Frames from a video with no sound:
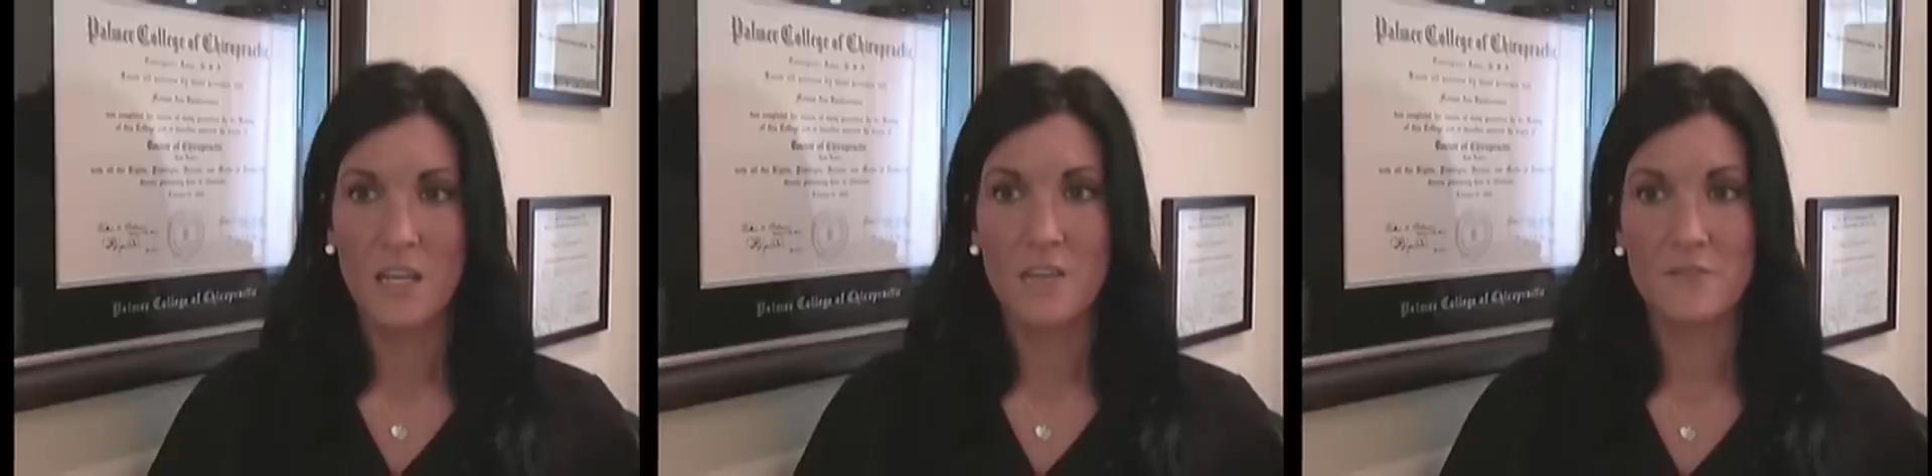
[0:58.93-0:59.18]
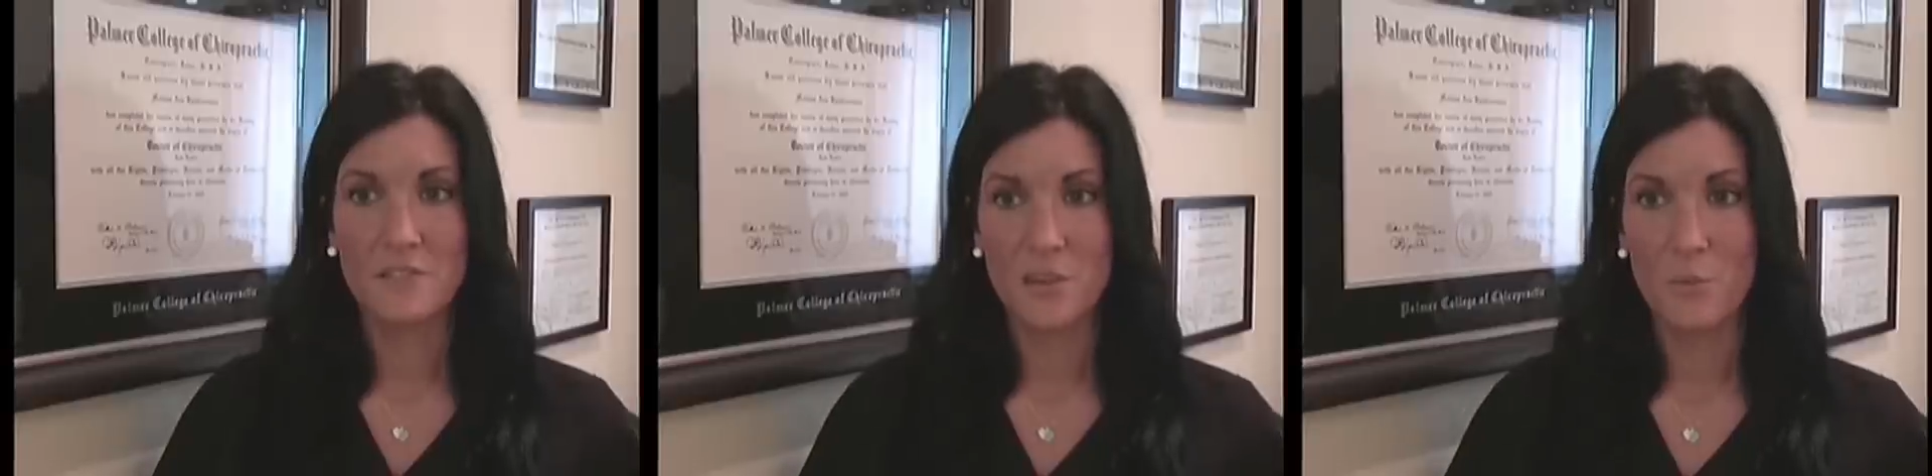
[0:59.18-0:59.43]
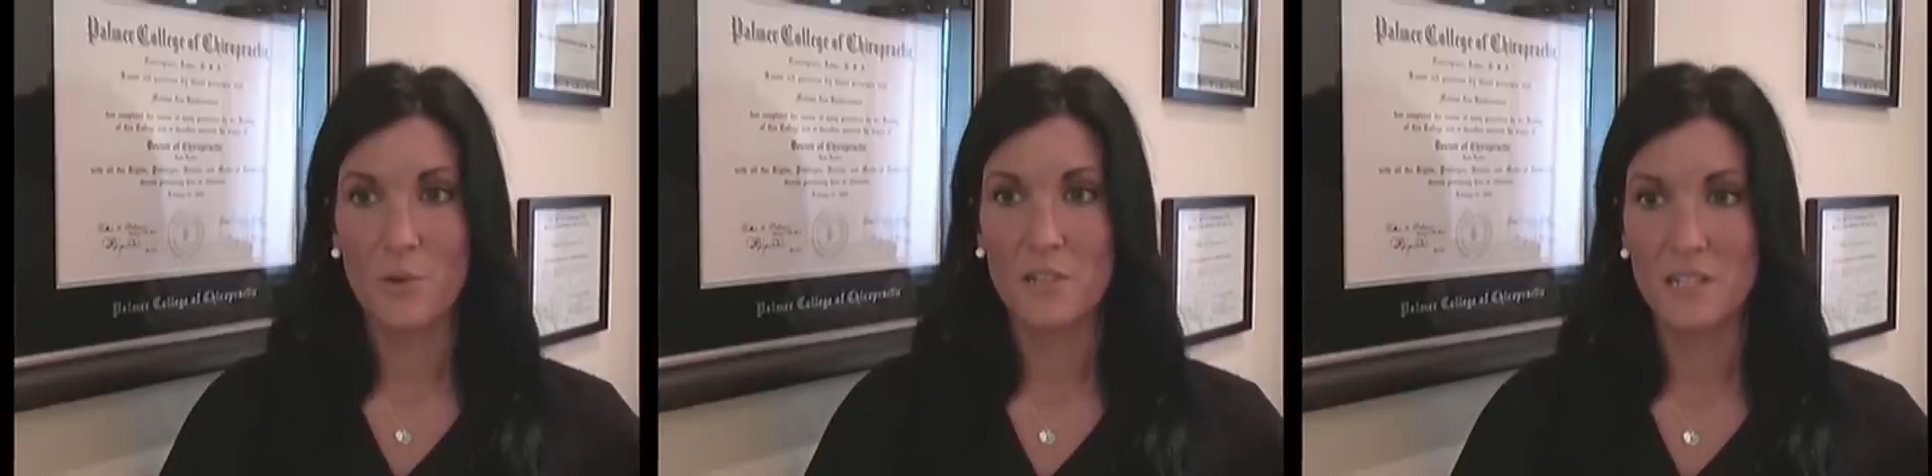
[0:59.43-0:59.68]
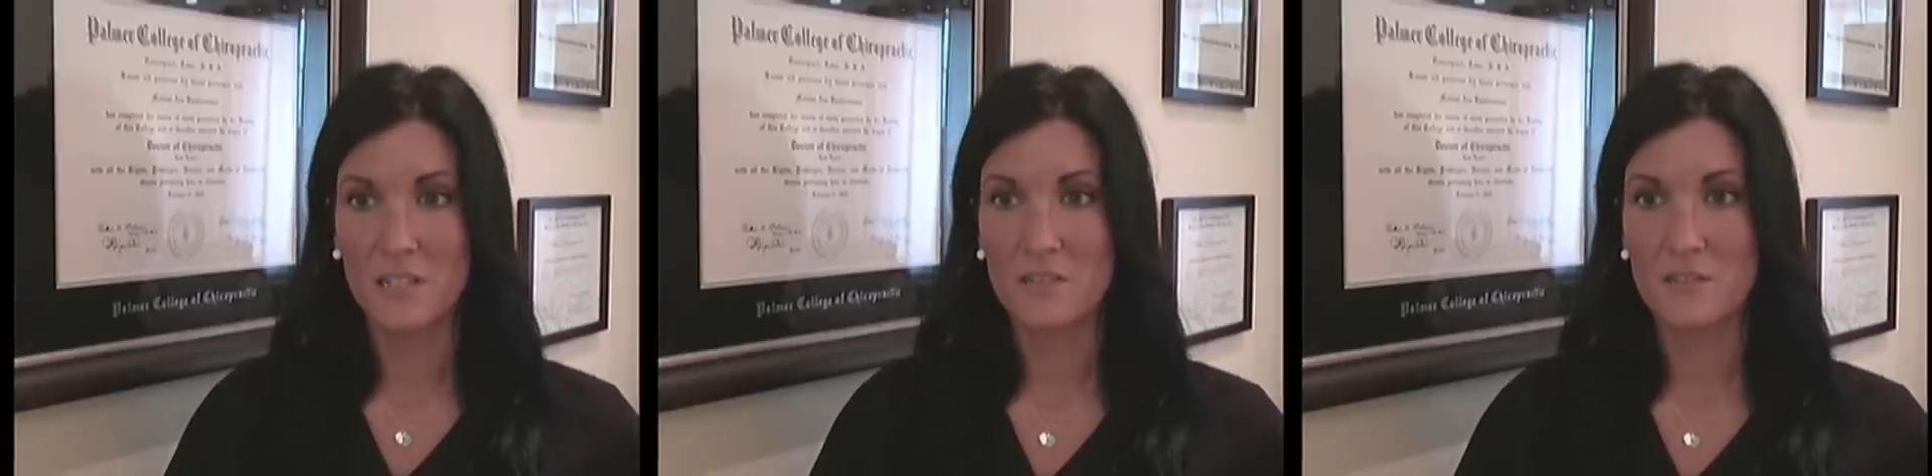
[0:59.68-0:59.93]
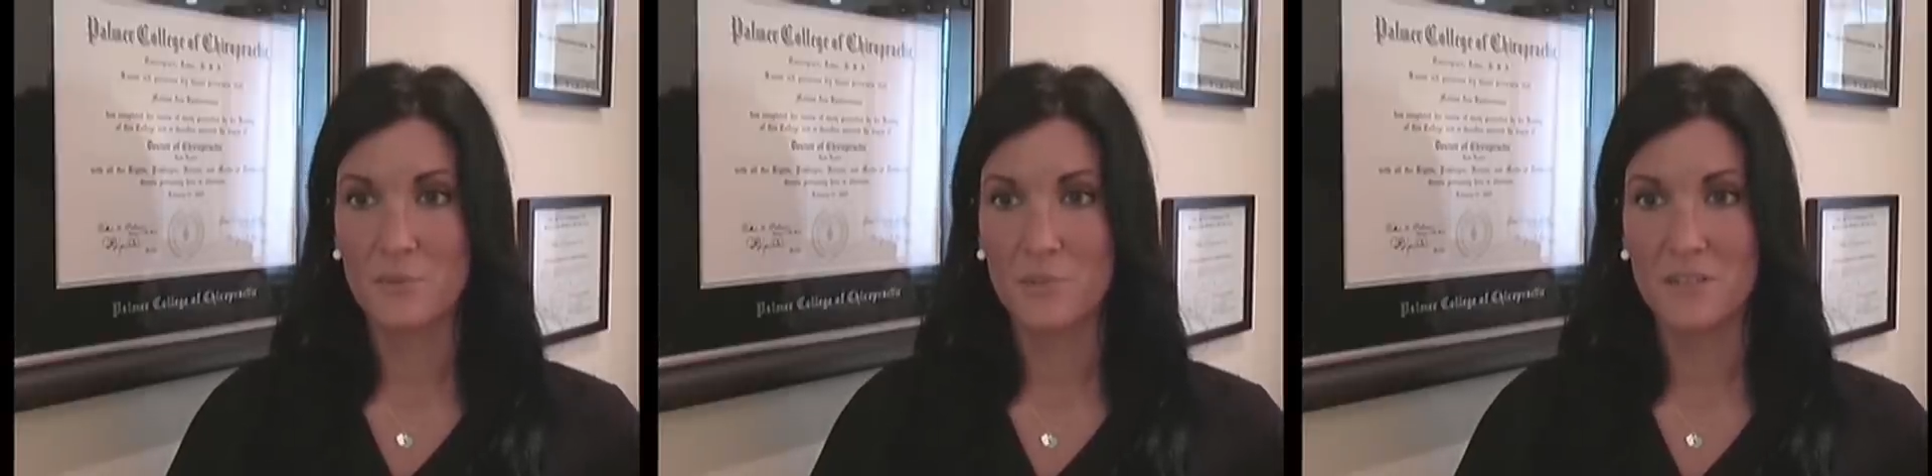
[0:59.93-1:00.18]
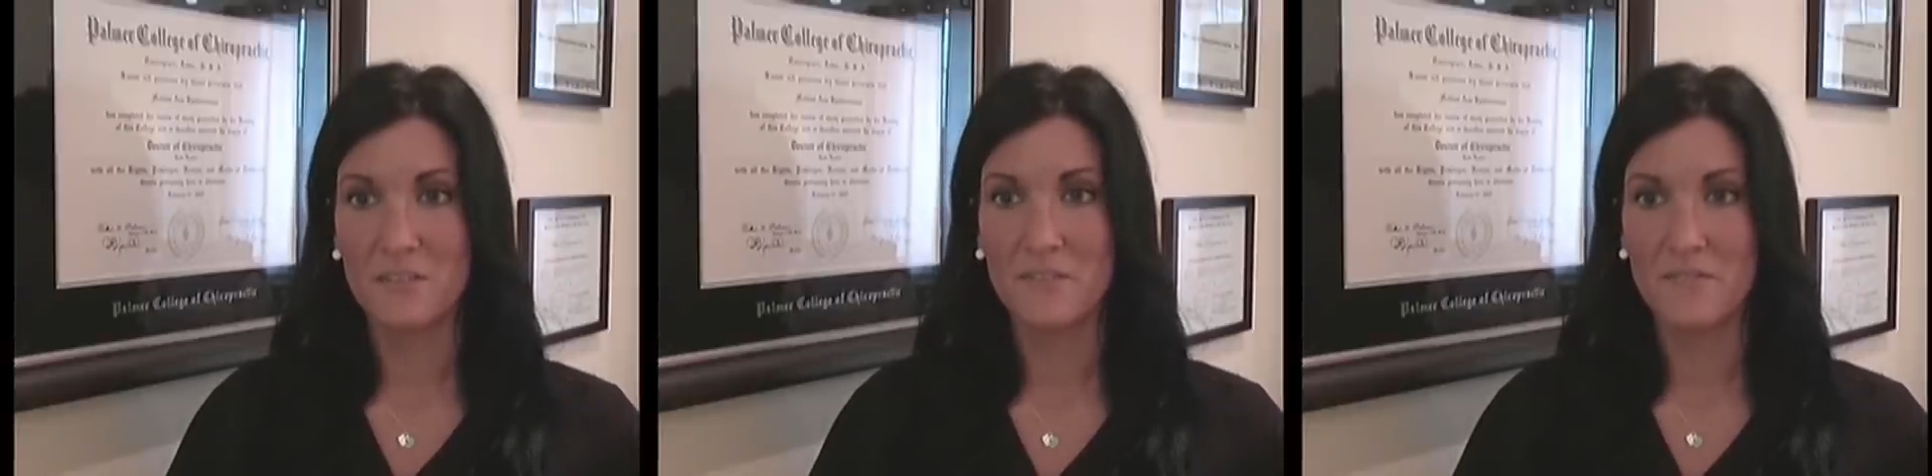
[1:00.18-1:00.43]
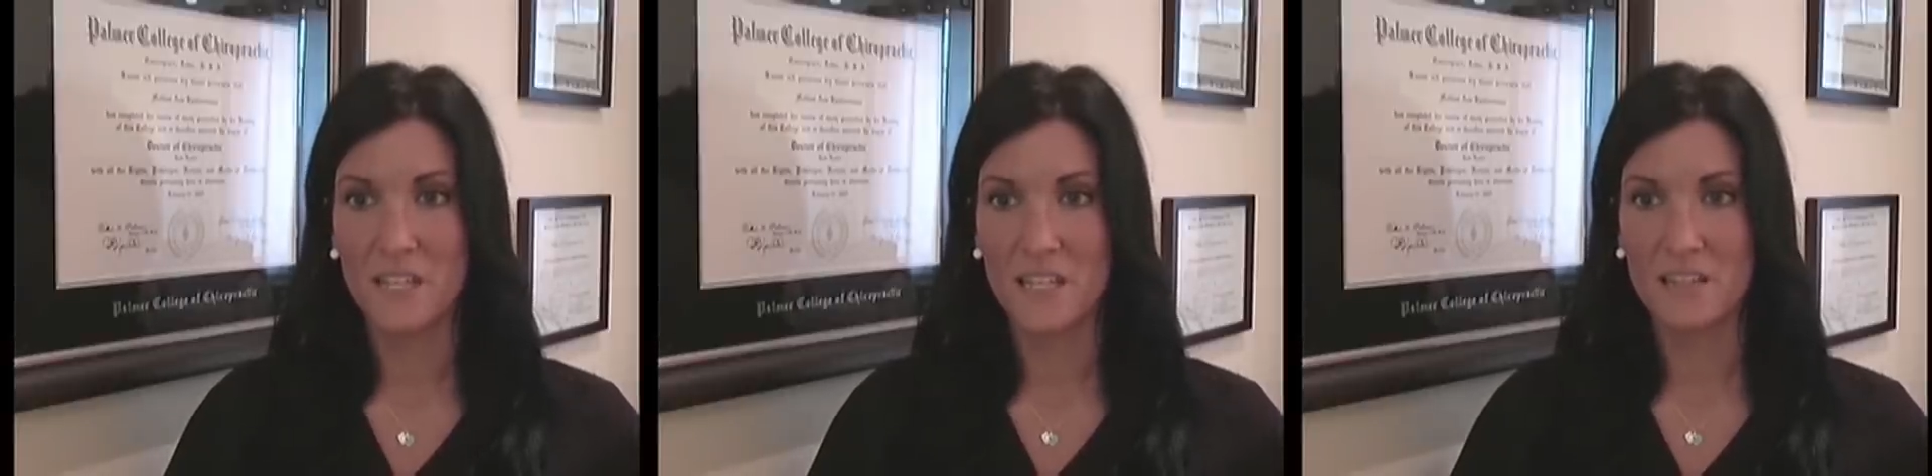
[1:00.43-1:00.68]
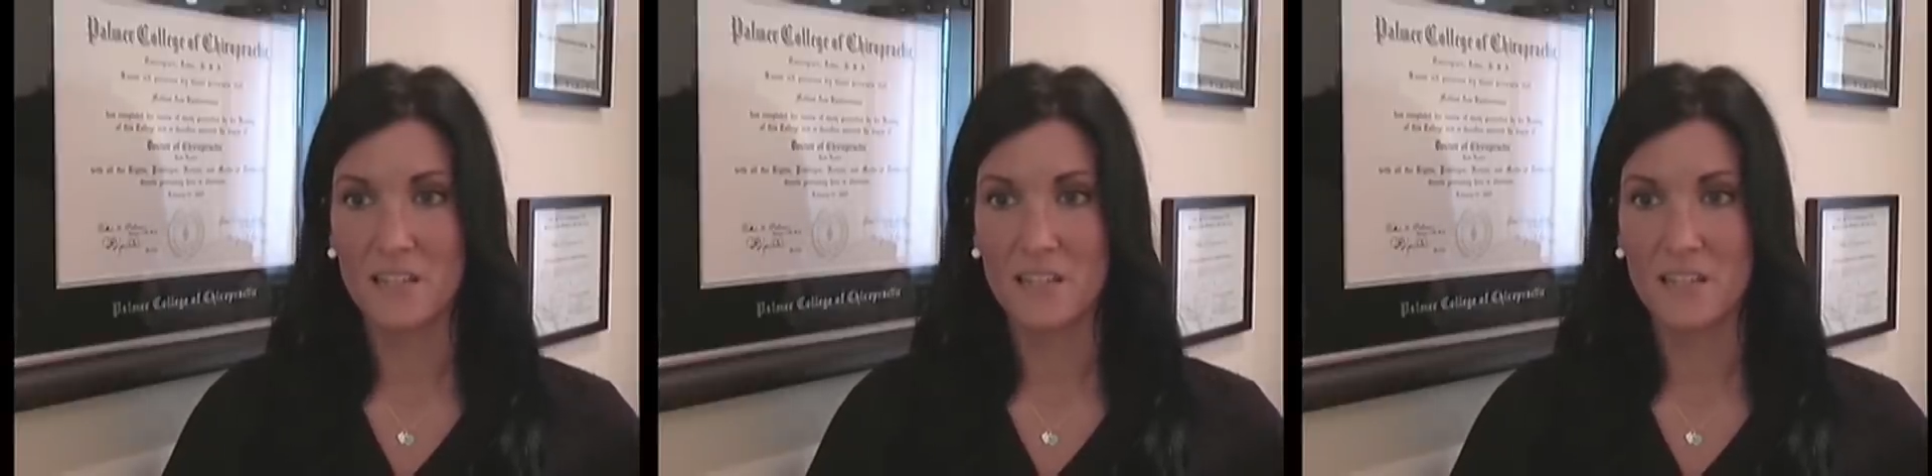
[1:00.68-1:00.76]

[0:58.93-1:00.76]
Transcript: If someone is completely vegan,